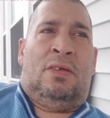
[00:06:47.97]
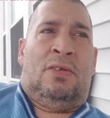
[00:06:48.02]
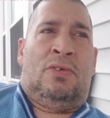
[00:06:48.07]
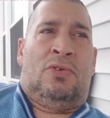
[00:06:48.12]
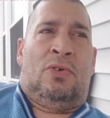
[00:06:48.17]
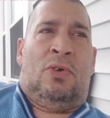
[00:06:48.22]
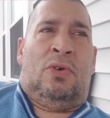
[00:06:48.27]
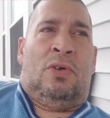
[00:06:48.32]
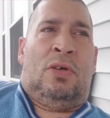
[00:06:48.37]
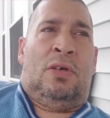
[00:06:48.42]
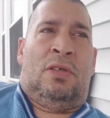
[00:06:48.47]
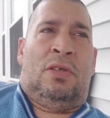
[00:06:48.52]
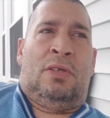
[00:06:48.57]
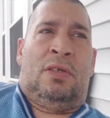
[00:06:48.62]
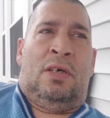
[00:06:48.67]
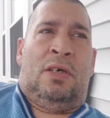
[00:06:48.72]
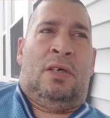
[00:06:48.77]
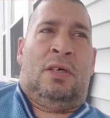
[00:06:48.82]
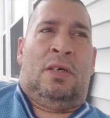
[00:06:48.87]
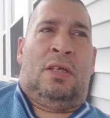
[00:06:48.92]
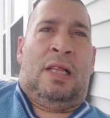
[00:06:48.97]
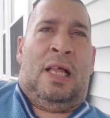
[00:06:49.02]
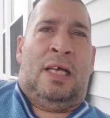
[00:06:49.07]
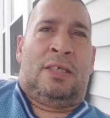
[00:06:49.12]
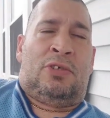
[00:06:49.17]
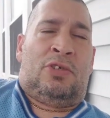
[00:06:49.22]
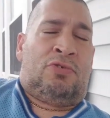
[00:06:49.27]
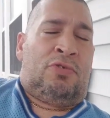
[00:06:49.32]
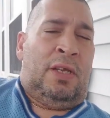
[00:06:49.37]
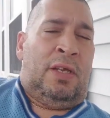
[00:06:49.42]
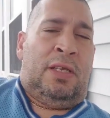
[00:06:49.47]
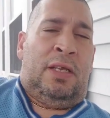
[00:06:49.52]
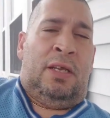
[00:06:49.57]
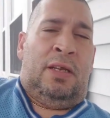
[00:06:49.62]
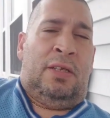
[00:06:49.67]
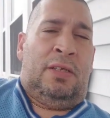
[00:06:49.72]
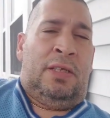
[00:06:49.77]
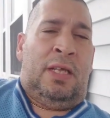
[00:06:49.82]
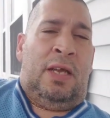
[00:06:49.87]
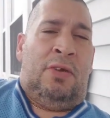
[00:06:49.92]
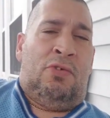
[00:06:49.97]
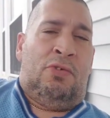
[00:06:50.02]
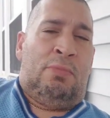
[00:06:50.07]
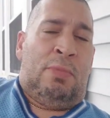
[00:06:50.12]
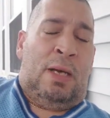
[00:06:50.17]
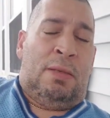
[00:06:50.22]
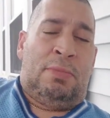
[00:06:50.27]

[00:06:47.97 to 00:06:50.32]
So the the class was right there in the day room.